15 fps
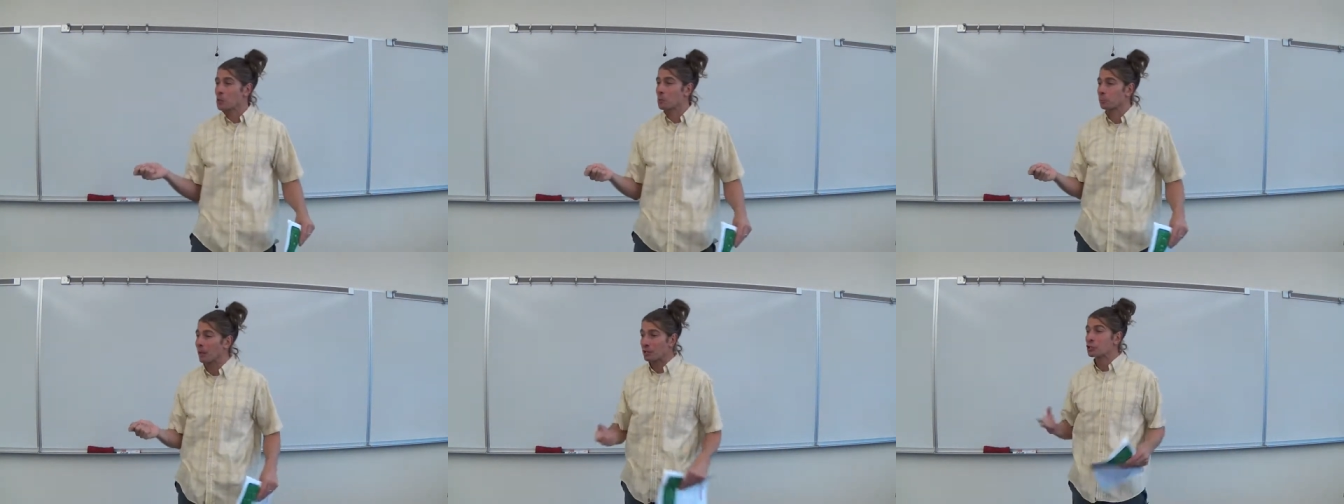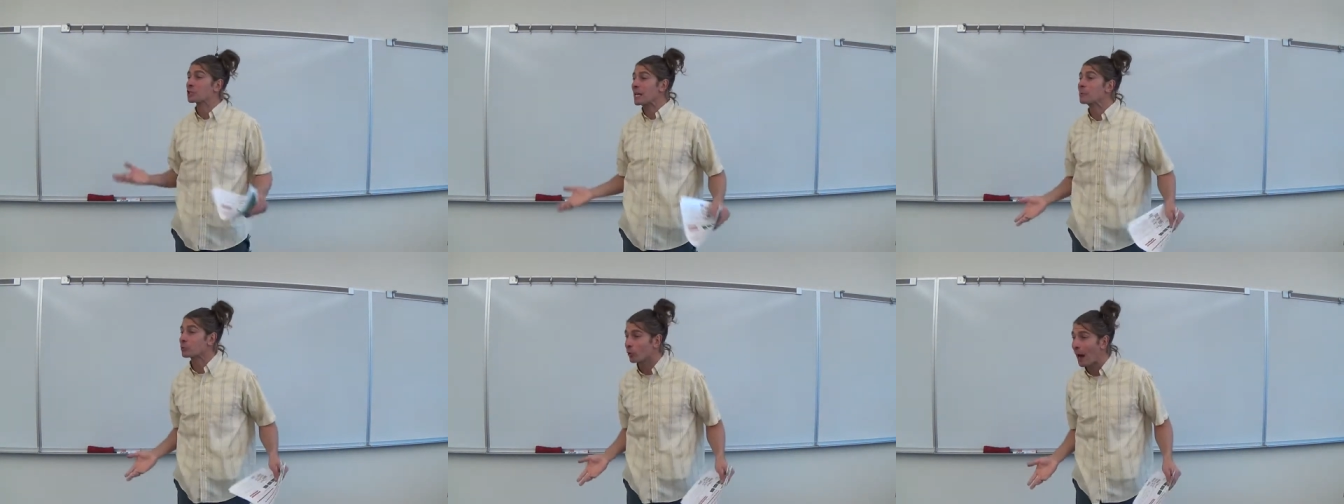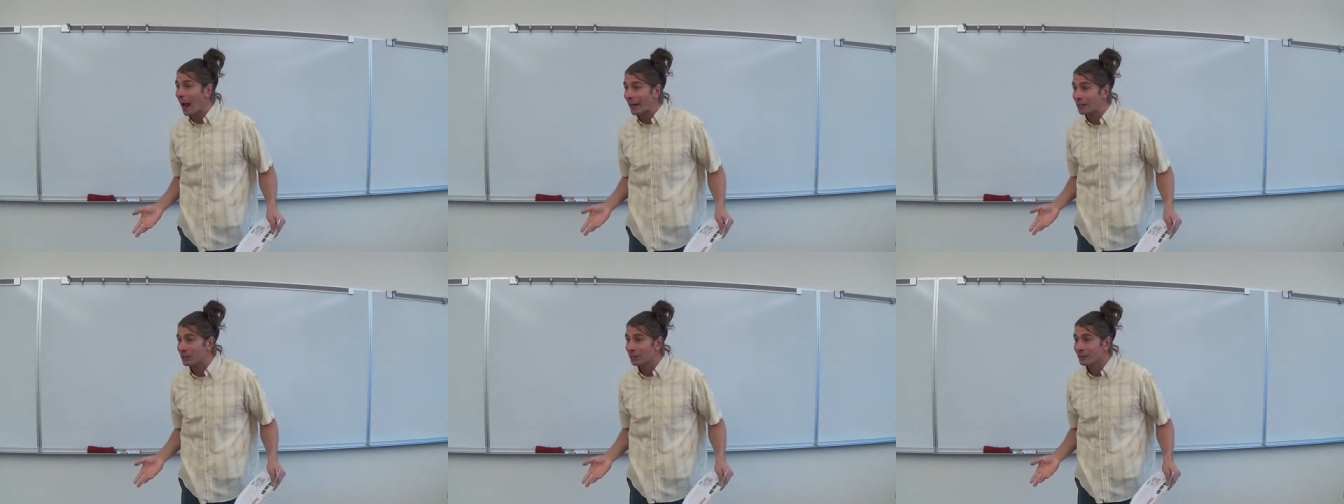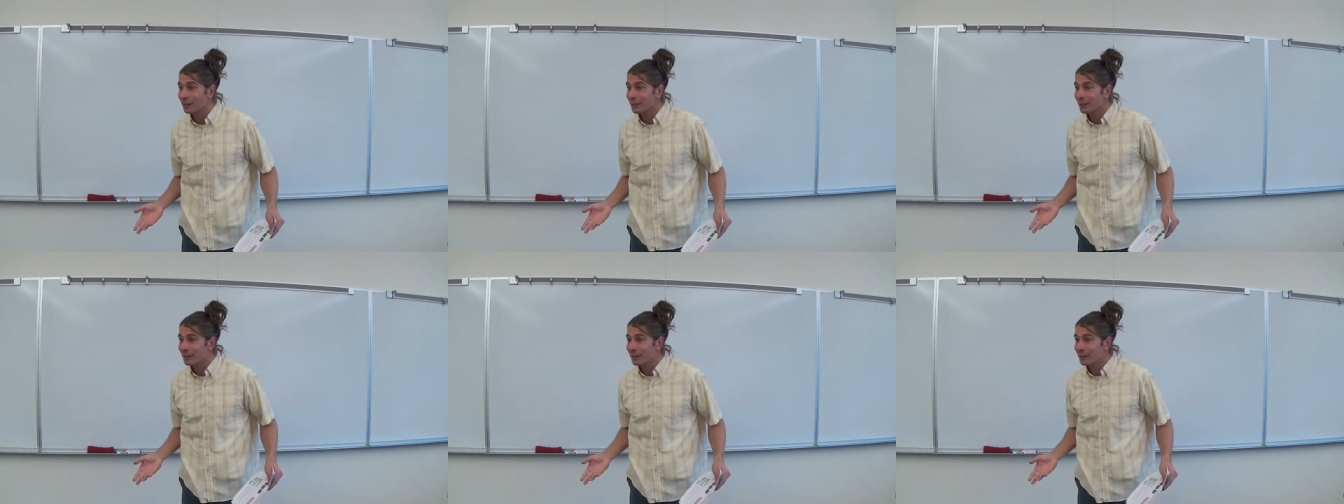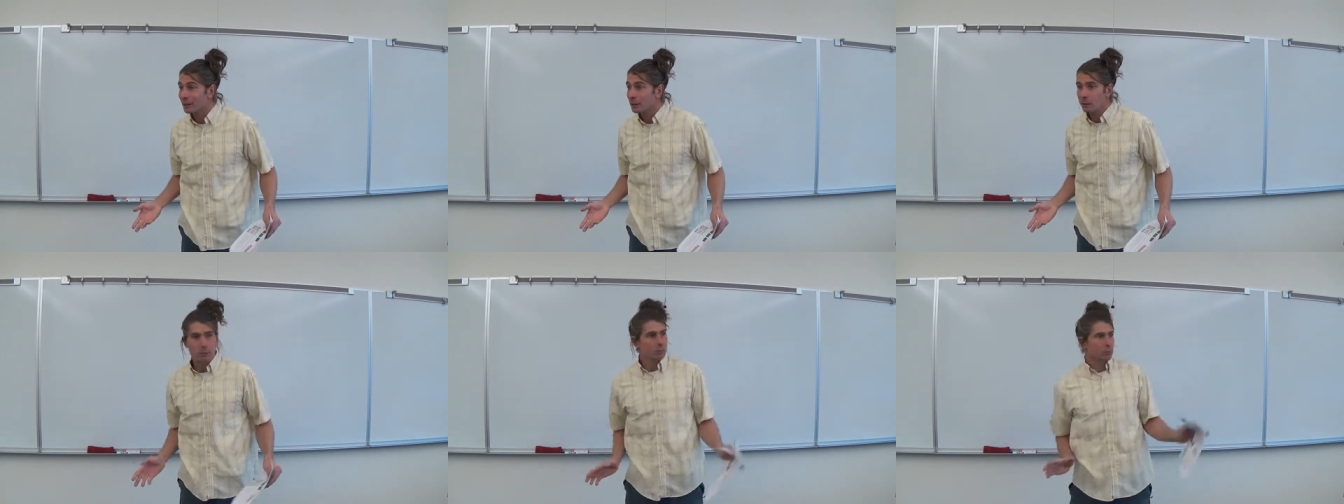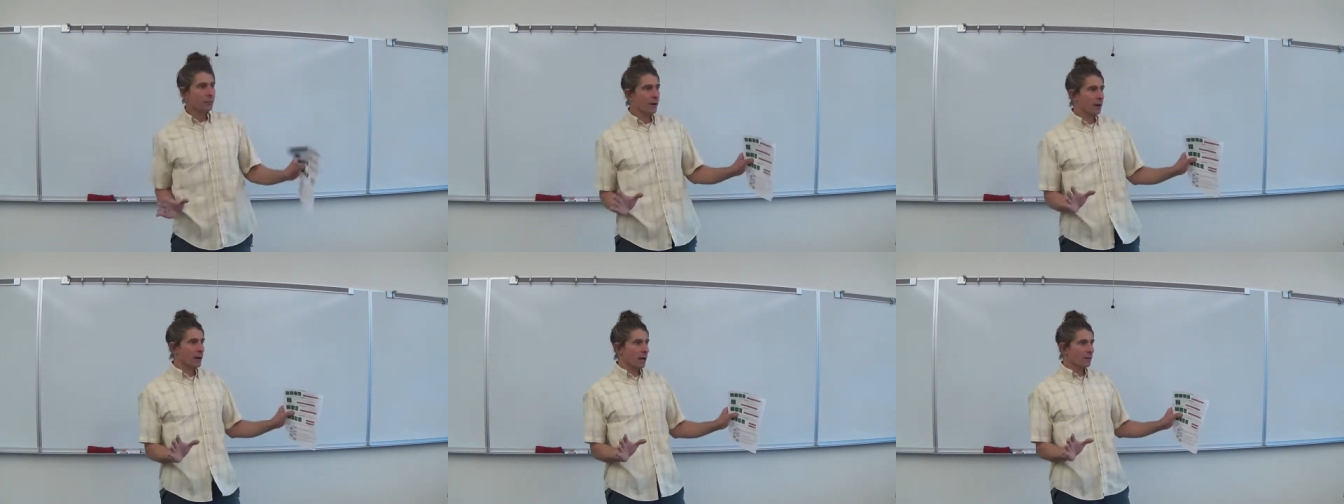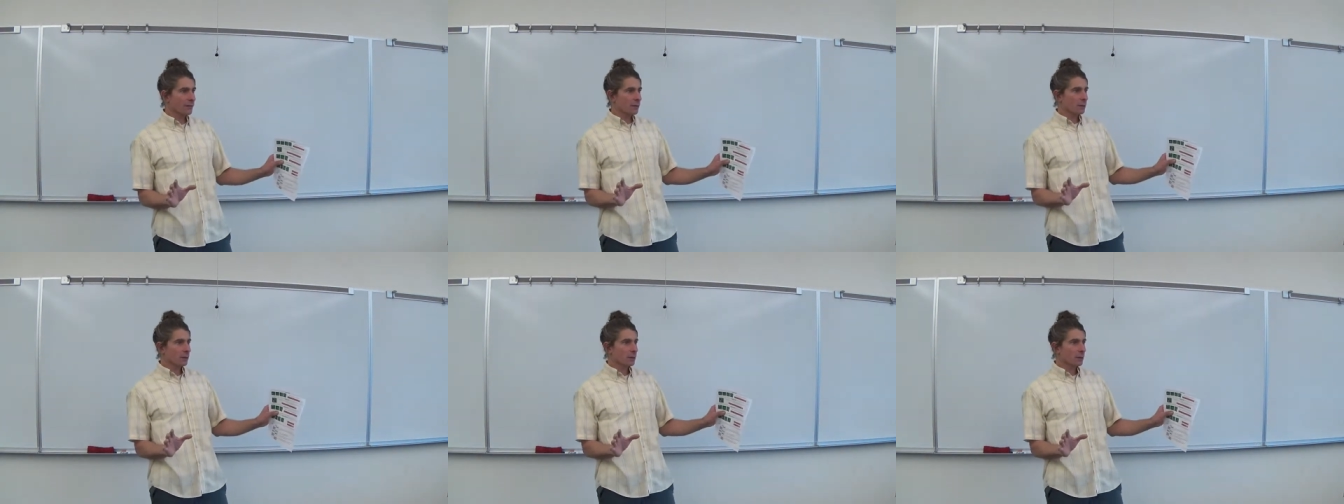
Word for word: you play. Just keep track. Fair enough?